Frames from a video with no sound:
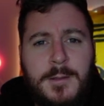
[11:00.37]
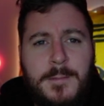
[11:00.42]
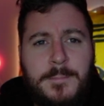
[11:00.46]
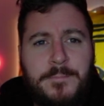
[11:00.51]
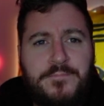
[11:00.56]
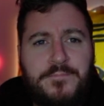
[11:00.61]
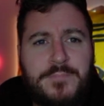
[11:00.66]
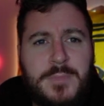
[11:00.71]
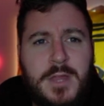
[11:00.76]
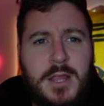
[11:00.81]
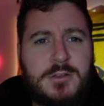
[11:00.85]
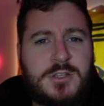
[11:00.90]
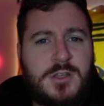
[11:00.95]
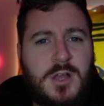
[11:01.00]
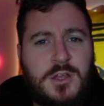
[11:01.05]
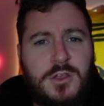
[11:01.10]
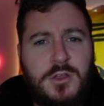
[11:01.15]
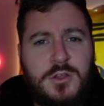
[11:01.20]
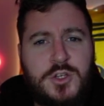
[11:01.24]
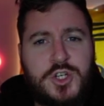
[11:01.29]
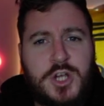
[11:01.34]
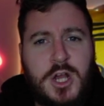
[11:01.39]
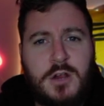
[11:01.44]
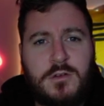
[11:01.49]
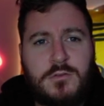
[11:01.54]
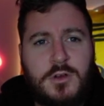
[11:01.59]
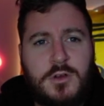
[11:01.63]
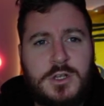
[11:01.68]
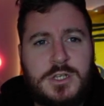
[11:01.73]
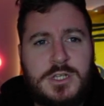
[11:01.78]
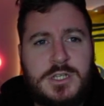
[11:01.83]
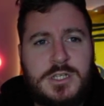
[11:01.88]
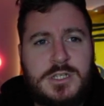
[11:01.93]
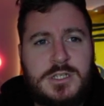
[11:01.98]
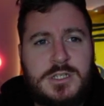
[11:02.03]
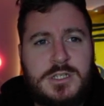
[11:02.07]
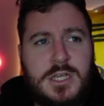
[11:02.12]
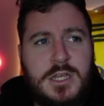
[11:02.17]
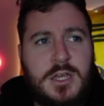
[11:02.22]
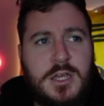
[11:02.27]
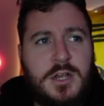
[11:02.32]
It was like Jack Ross,
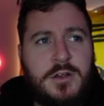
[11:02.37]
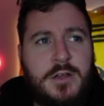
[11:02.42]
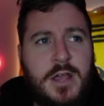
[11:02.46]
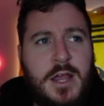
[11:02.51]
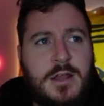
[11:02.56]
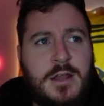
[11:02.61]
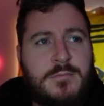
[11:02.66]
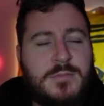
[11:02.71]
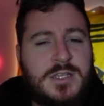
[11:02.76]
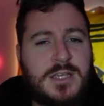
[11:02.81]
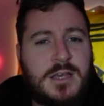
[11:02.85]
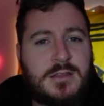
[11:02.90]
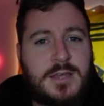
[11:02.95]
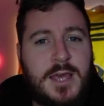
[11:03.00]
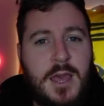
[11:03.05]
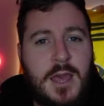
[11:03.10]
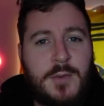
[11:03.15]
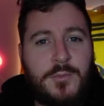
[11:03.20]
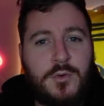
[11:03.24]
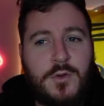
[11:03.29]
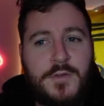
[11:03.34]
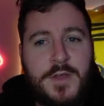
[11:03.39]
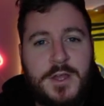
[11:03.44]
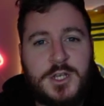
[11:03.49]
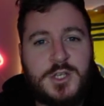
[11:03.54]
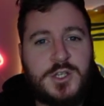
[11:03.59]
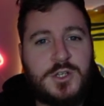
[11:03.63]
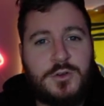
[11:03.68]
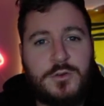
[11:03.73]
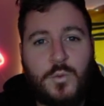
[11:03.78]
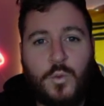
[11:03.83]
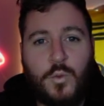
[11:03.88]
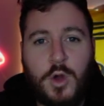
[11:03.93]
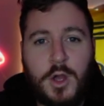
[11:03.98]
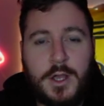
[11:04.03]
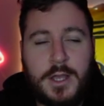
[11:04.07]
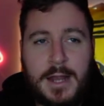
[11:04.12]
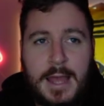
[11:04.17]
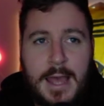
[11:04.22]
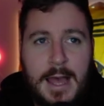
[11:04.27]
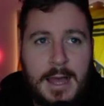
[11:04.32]
Steely Green, and Seth Campbell, and they just couldn't work
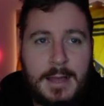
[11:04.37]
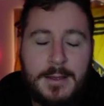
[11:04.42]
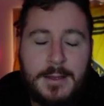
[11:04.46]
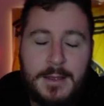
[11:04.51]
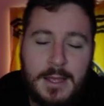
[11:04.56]
it out.